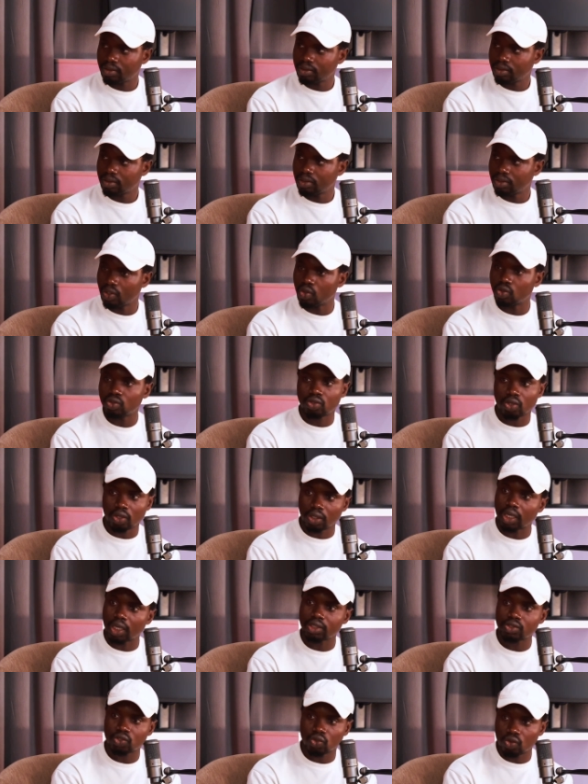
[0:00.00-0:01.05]
They will turn
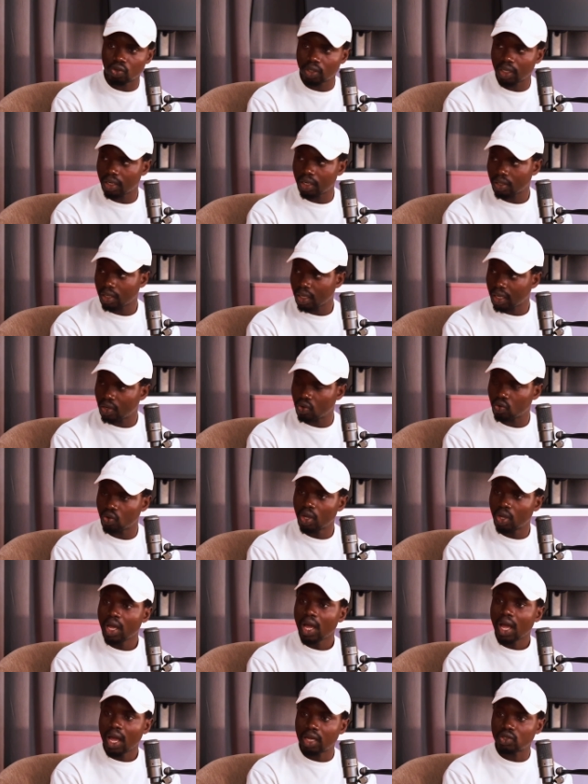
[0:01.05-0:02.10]
and say, oh, hello.
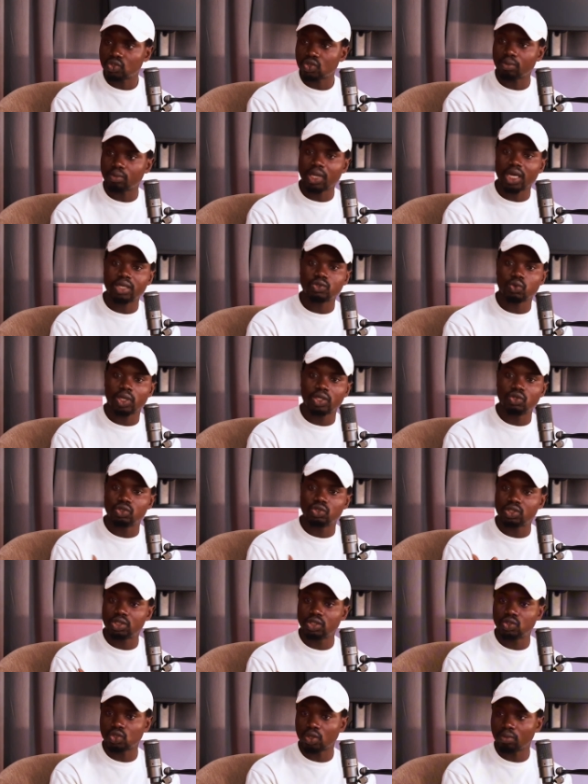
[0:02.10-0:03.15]
And sometimes when you
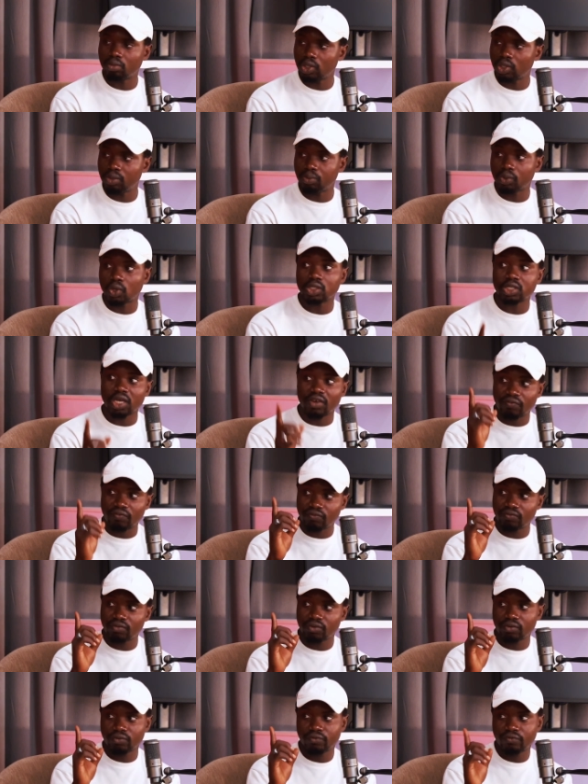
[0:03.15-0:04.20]
see somebody, because I've
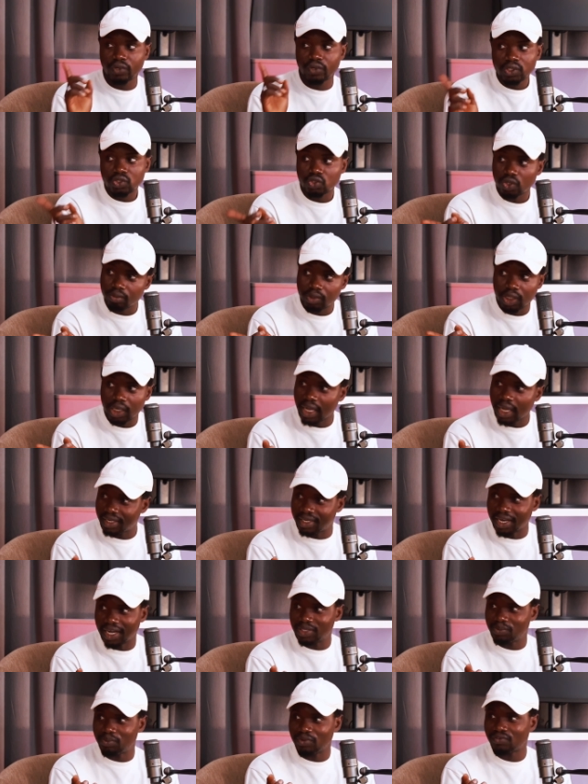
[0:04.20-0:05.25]
faced something like
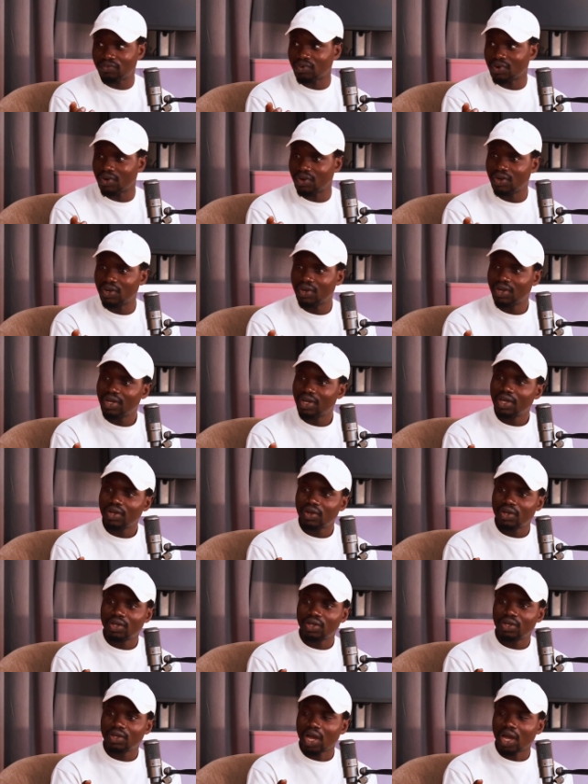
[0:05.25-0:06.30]
that before,
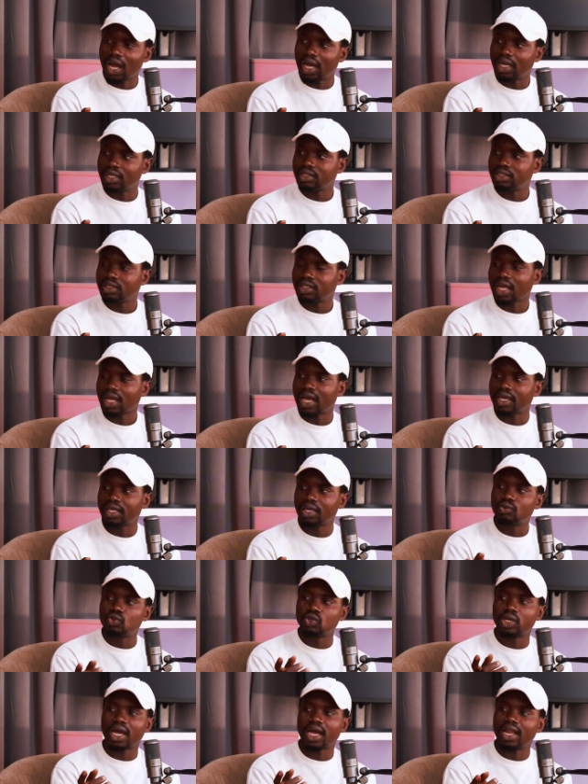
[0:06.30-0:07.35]
and I came
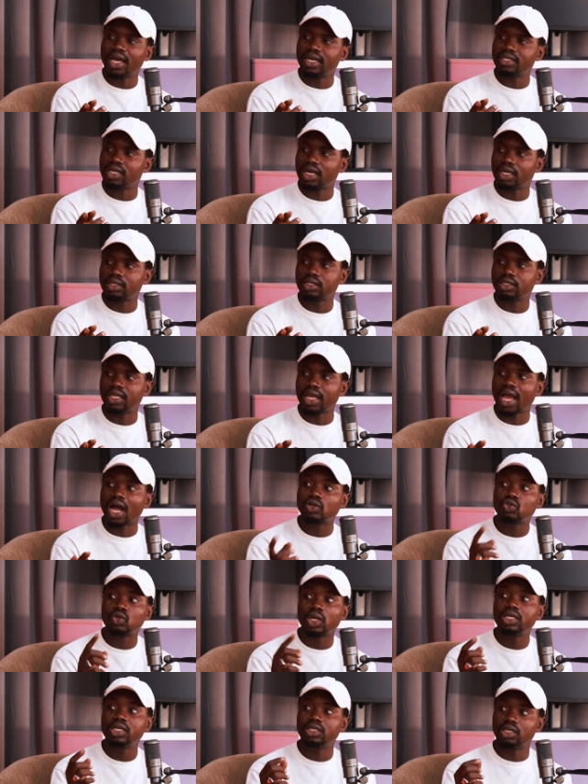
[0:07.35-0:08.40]
to realize that they
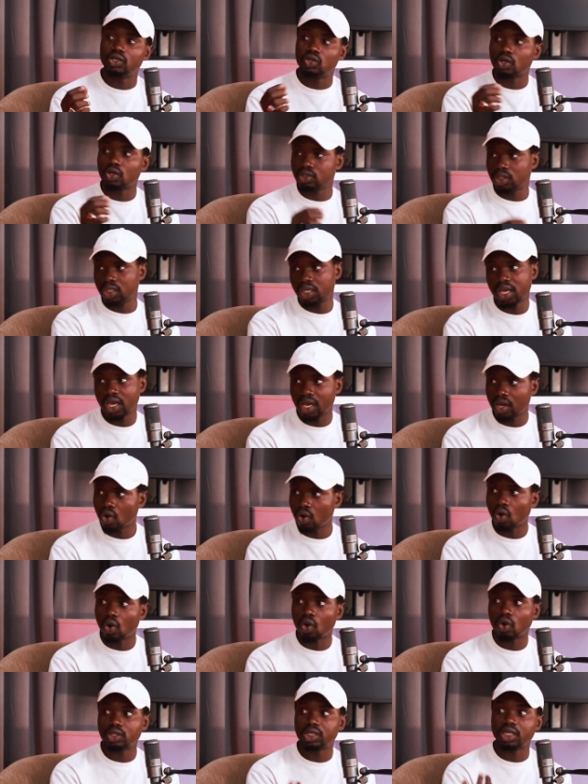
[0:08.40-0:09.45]
actually did not hear,
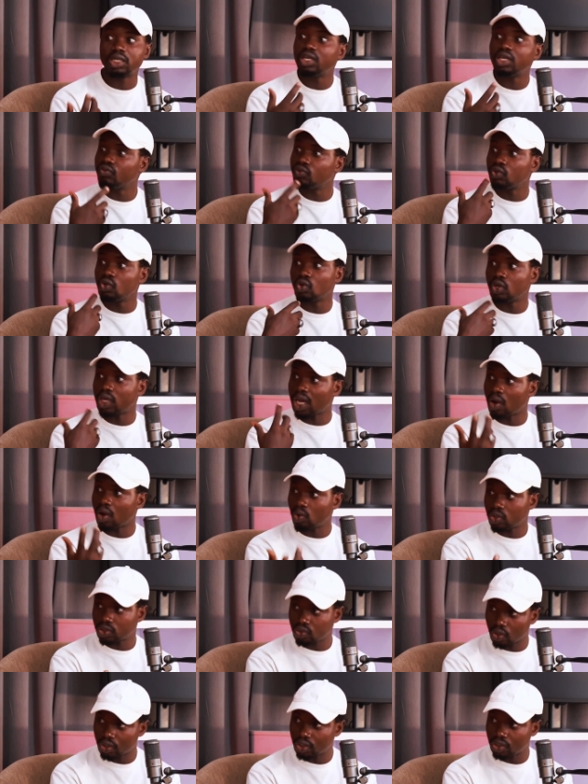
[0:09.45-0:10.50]
or they didn't even know that I
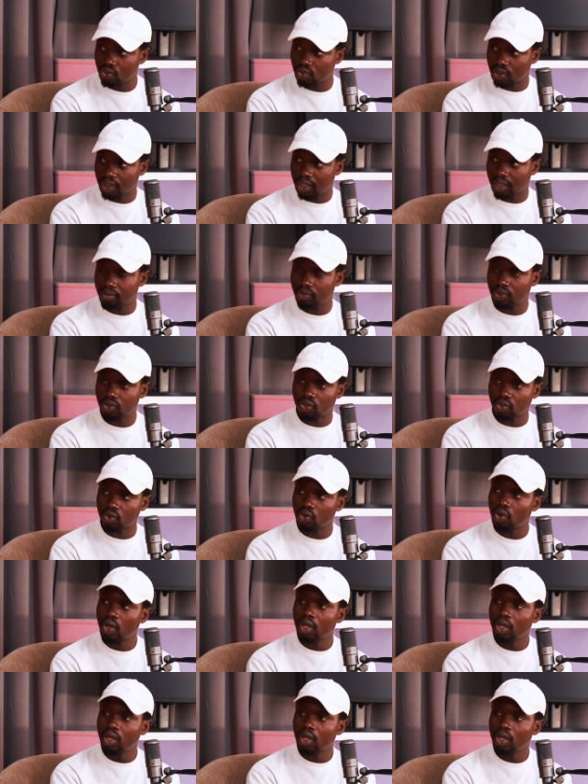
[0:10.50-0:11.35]
was talking to them, you know.